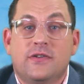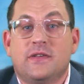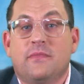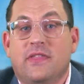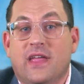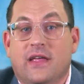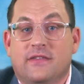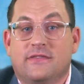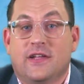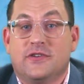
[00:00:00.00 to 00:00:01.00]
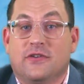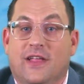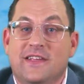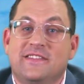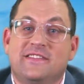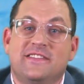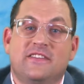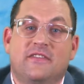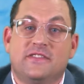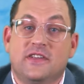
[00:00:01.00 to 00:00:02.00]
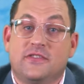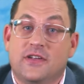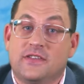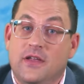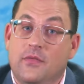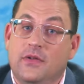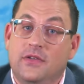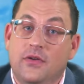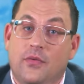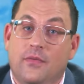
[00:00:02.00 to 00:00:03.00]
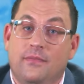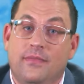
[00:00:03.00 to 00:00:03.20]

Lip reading: are some things that your licensed insolvency trustee will do.